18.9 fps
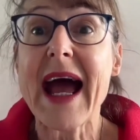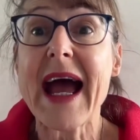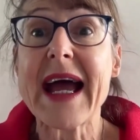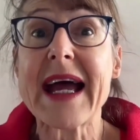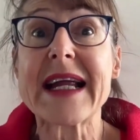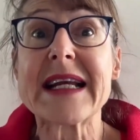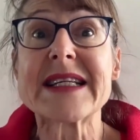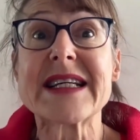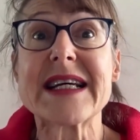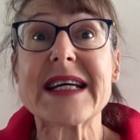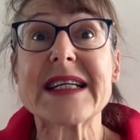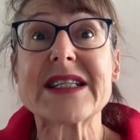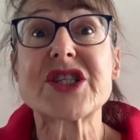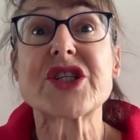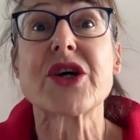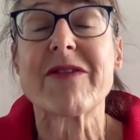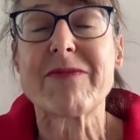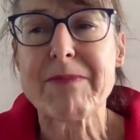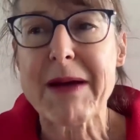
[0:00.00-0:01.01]
And
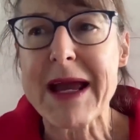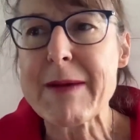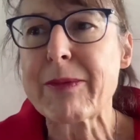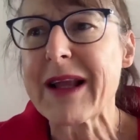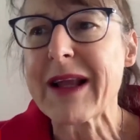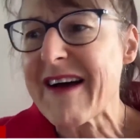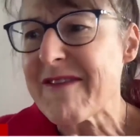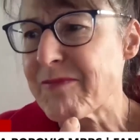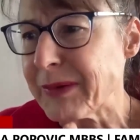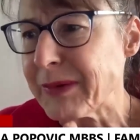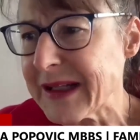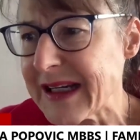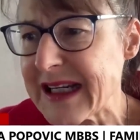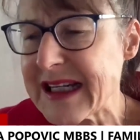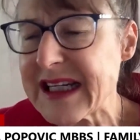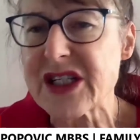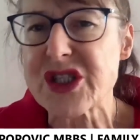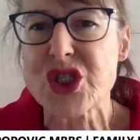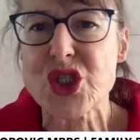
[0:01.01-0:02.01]
so if people have
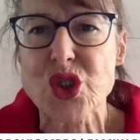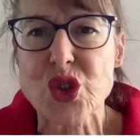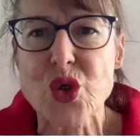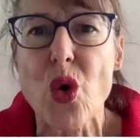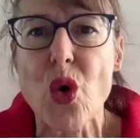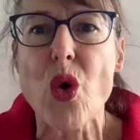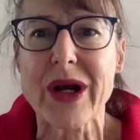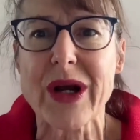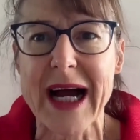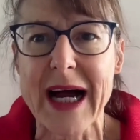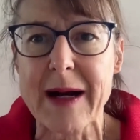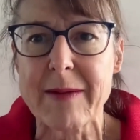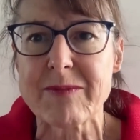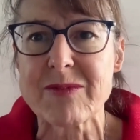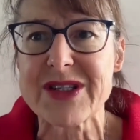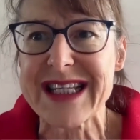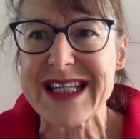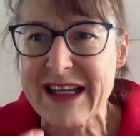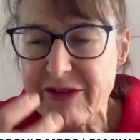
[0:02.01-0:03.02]
bleeding, sore
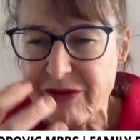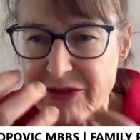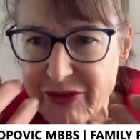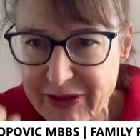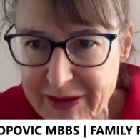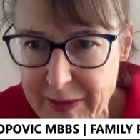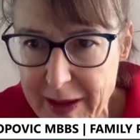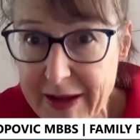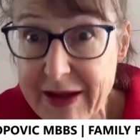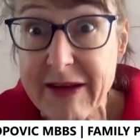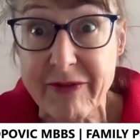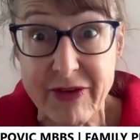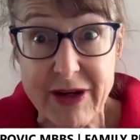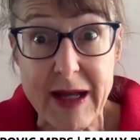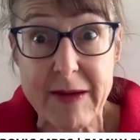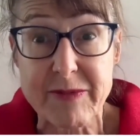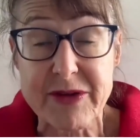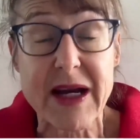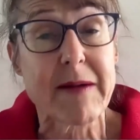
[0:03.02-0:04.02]
gums,
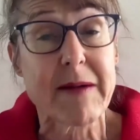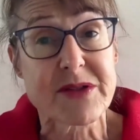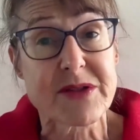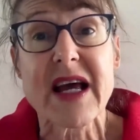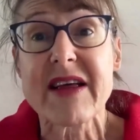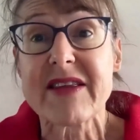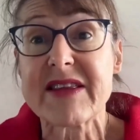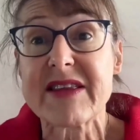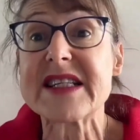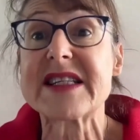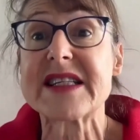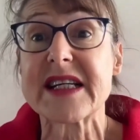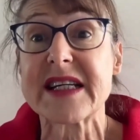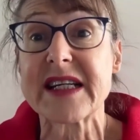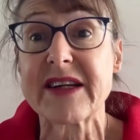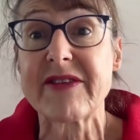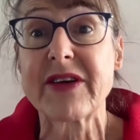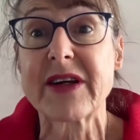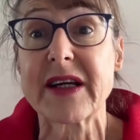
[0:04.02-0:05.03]
inflamed gums, this
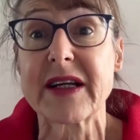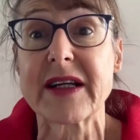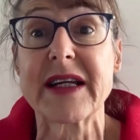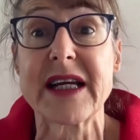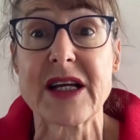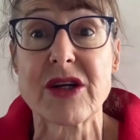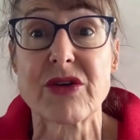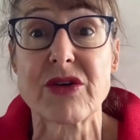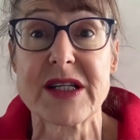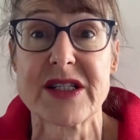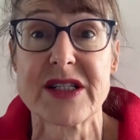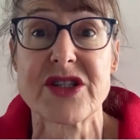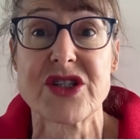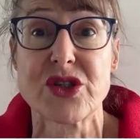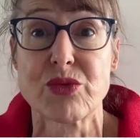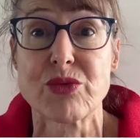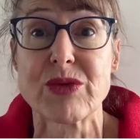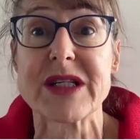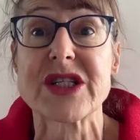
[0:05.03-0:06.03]
significantly
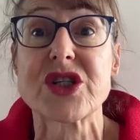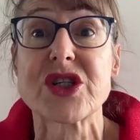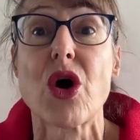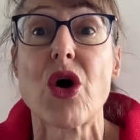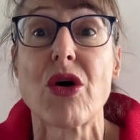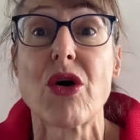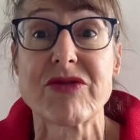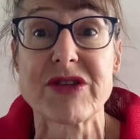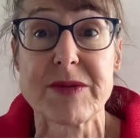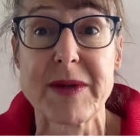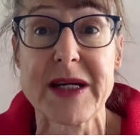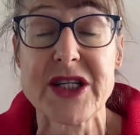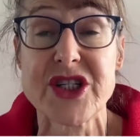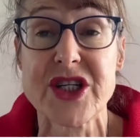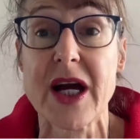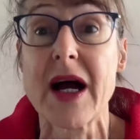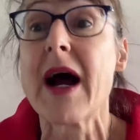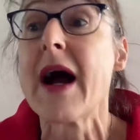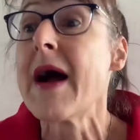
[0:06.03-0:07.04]
increases the risk of
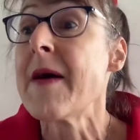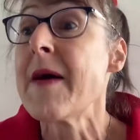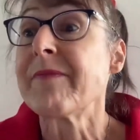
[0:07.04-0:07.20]
dementia,